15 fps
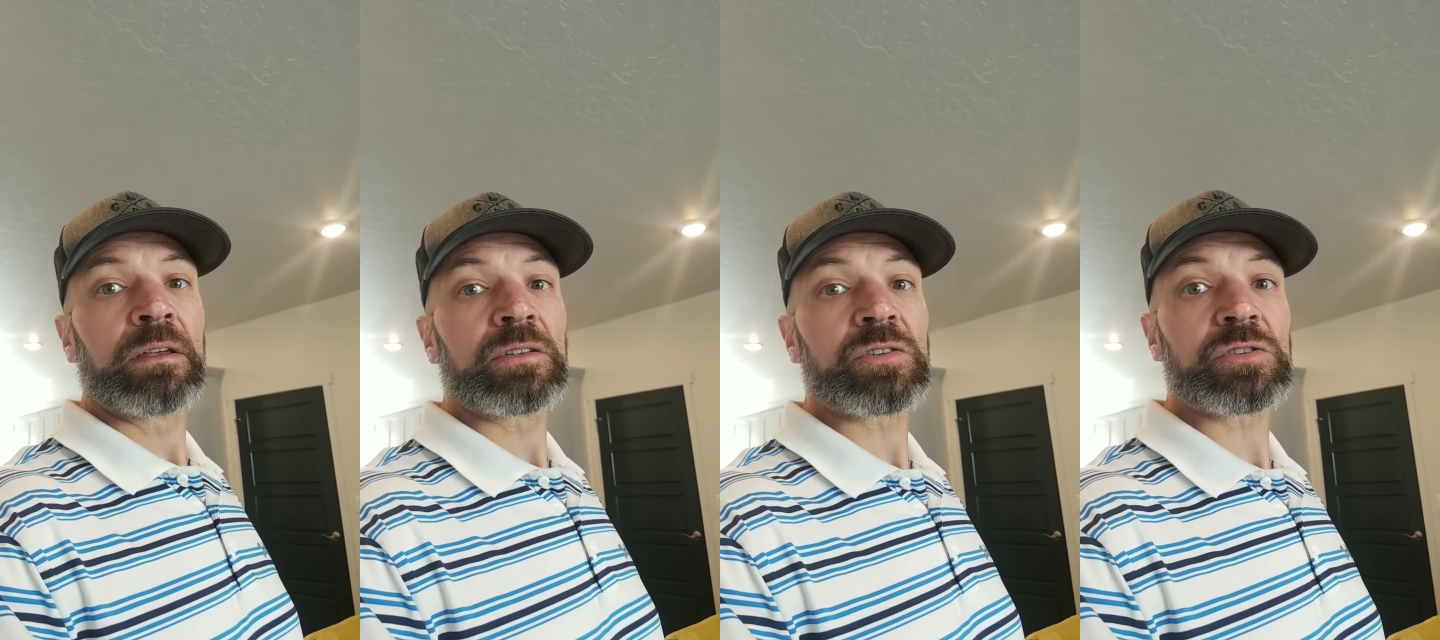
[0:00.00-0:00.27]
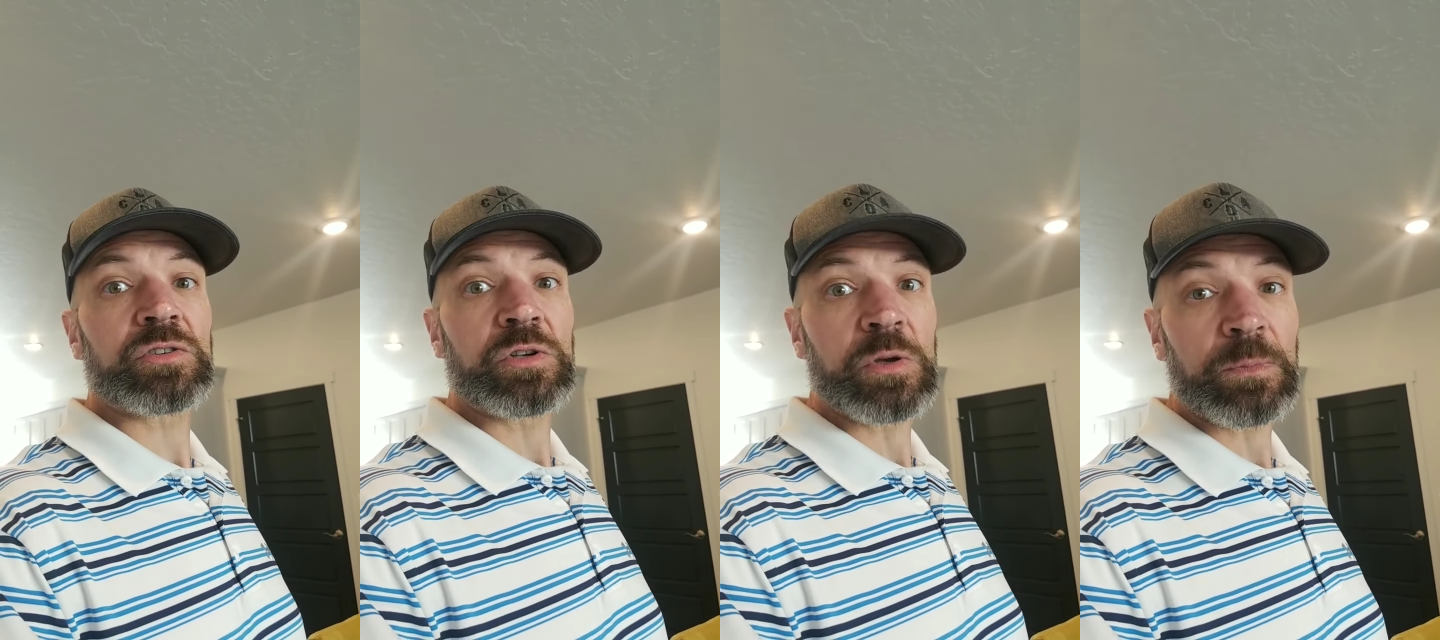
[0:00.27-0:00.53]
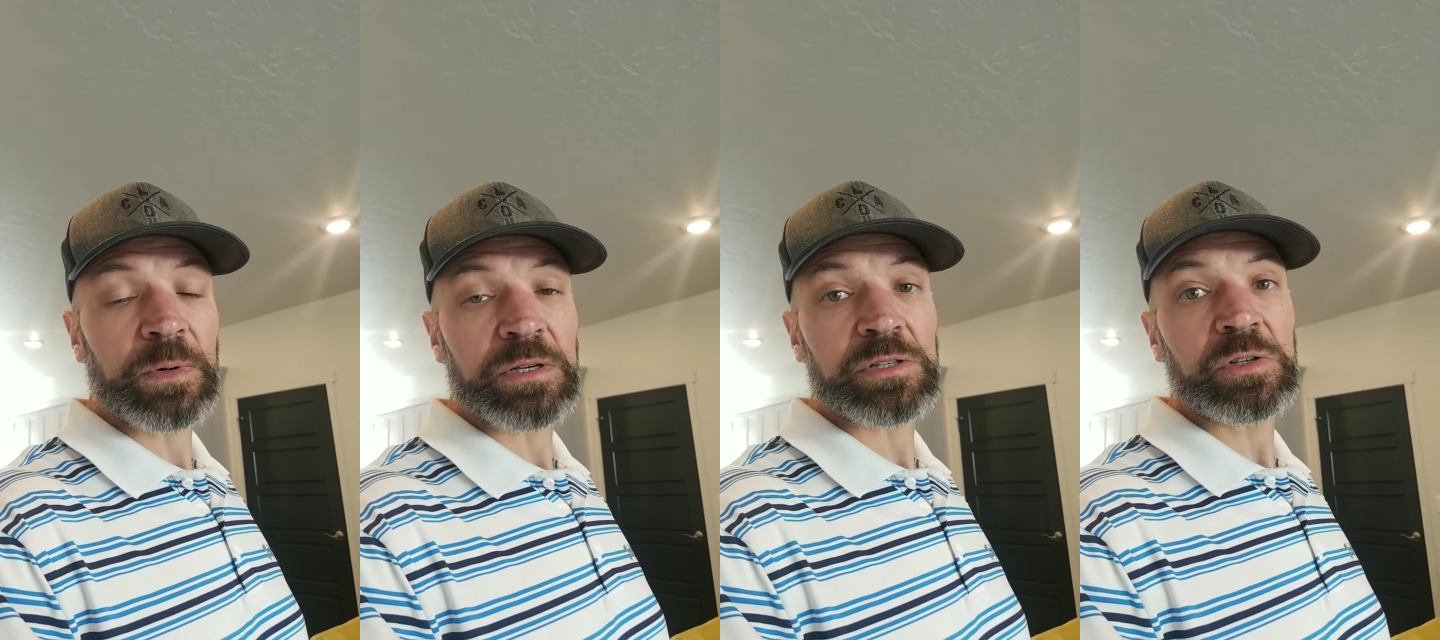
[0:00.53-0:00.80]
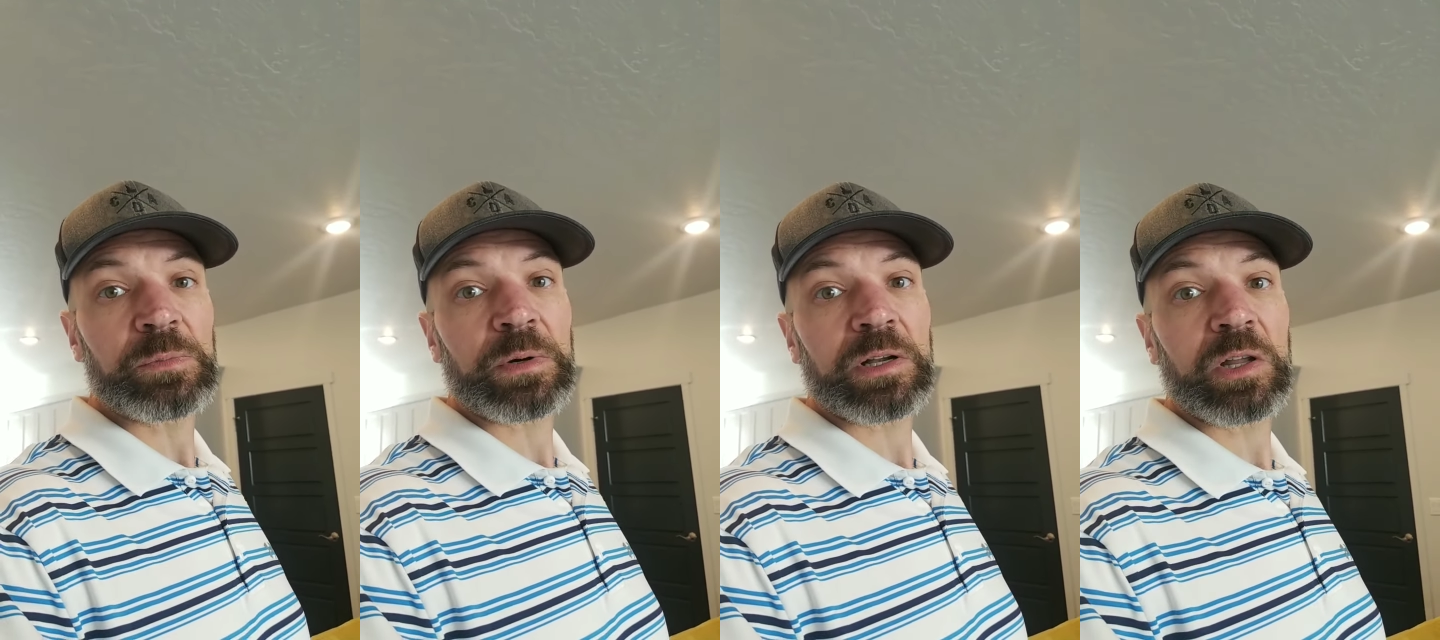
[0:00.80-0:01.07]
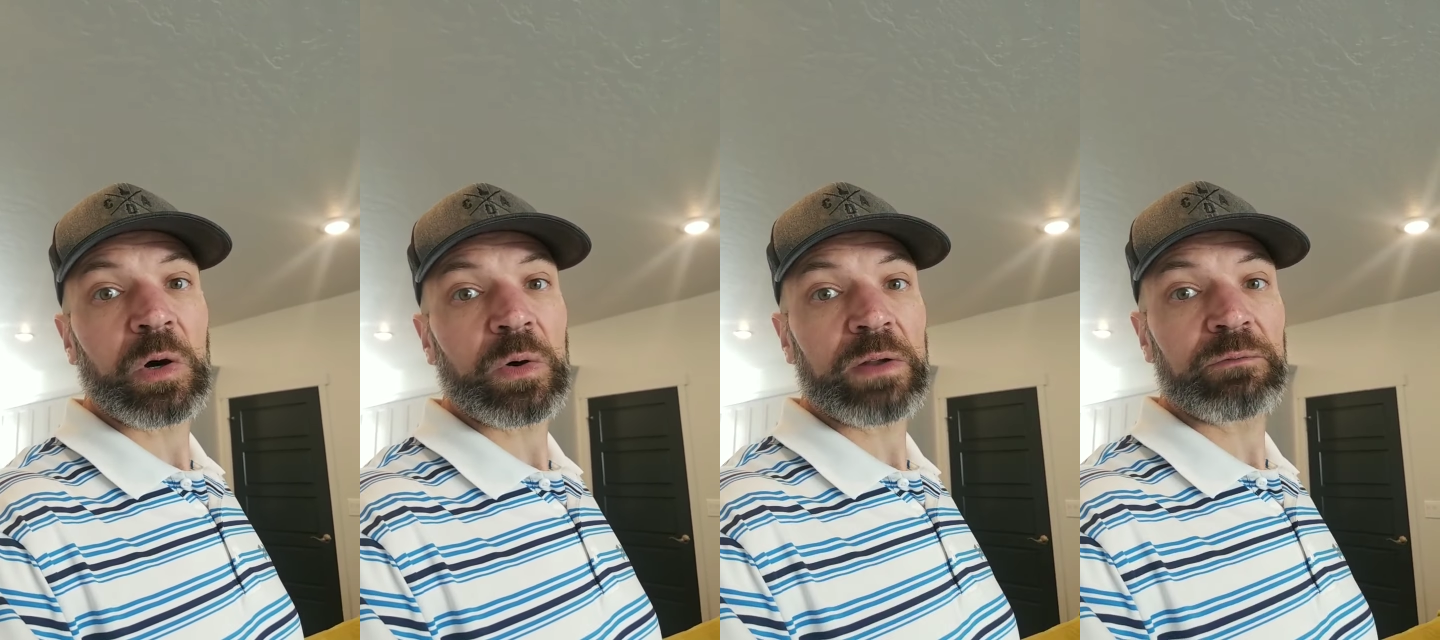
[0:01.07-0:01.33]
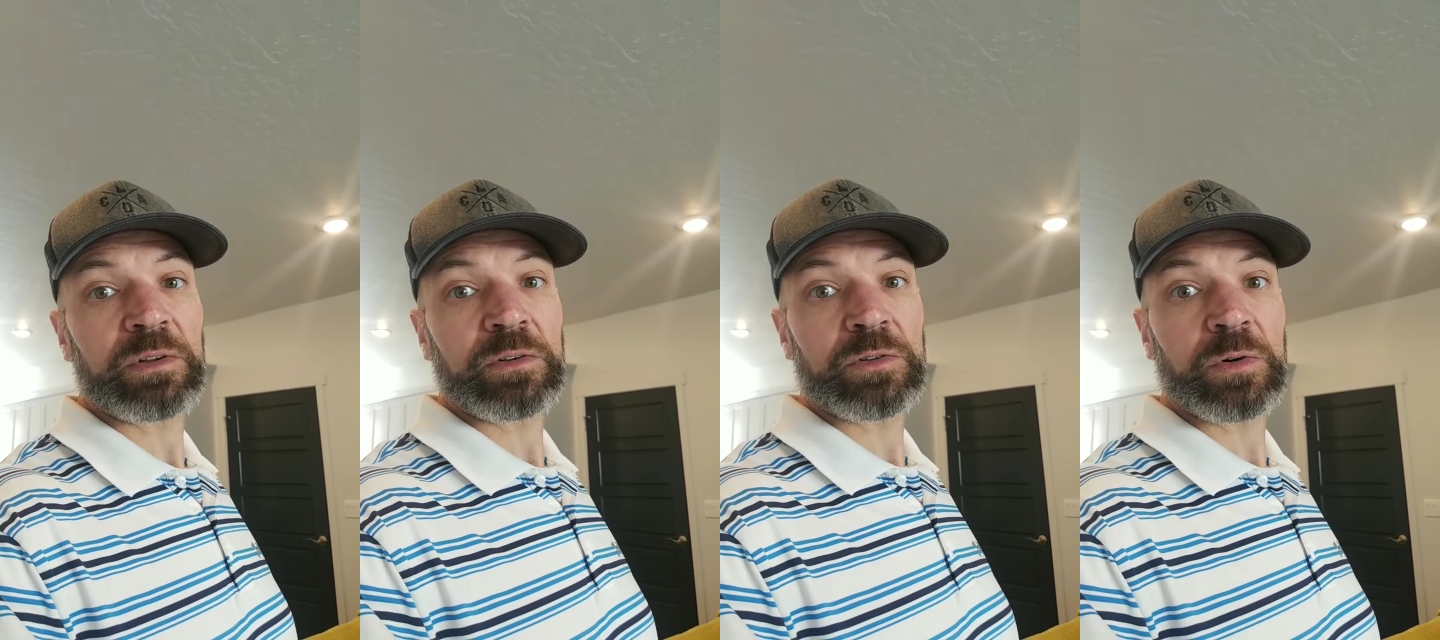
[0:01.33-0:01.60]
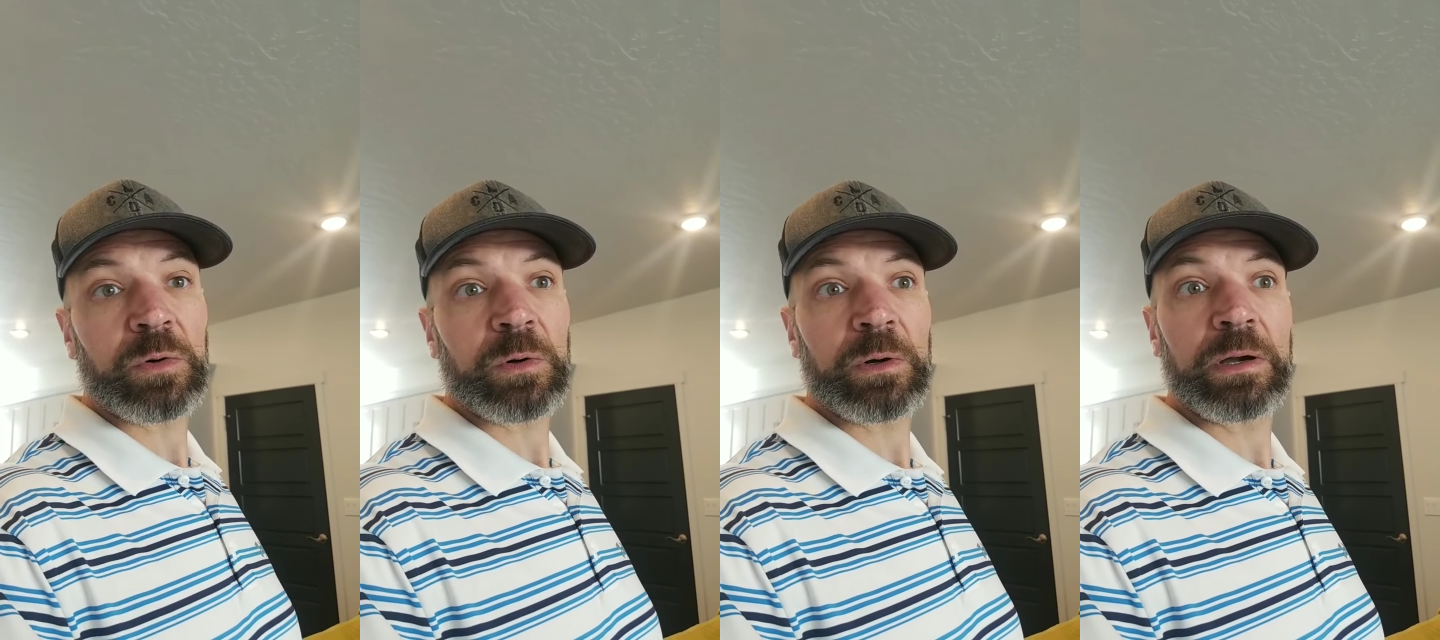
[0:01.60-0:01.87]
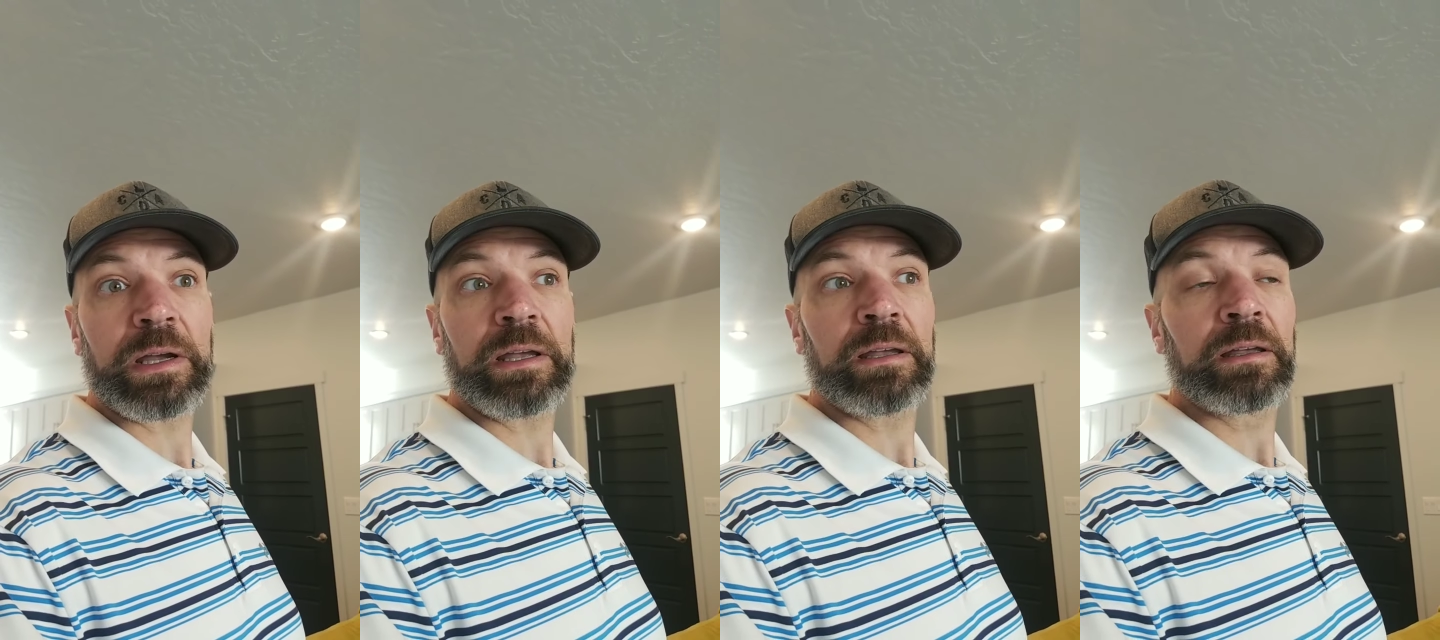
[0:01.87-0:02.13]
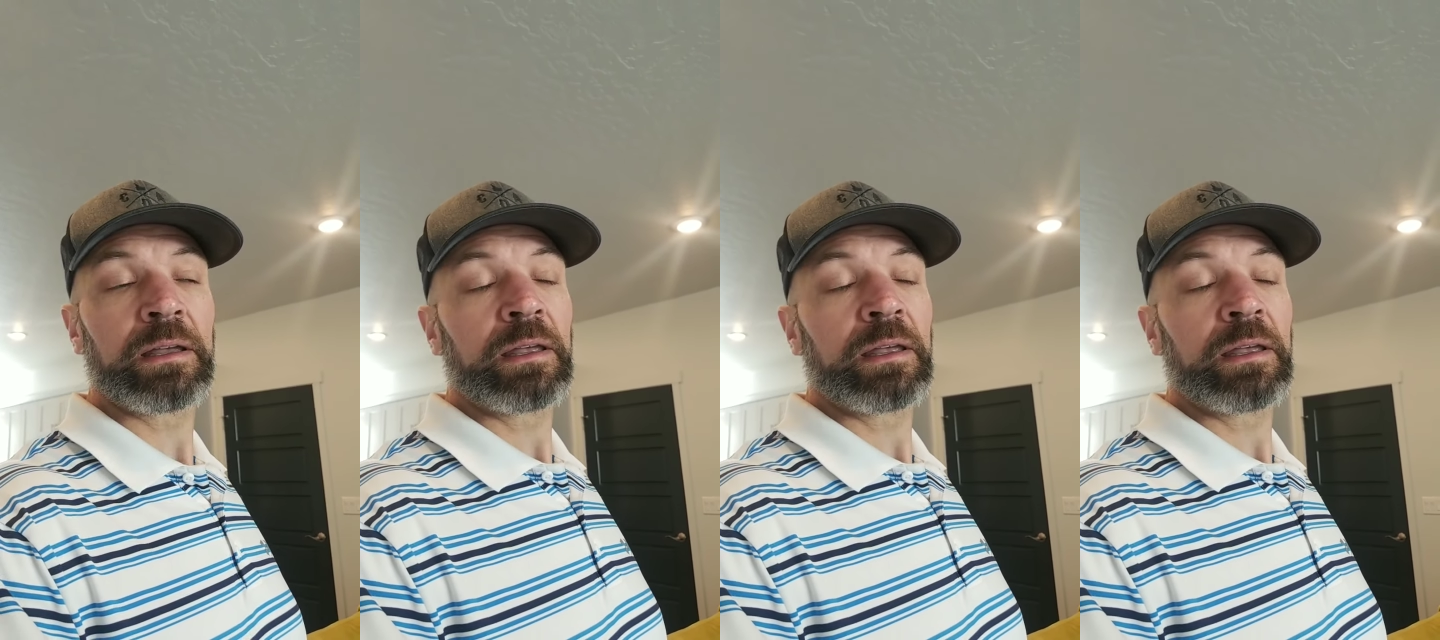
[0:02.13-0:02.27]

super low inventory.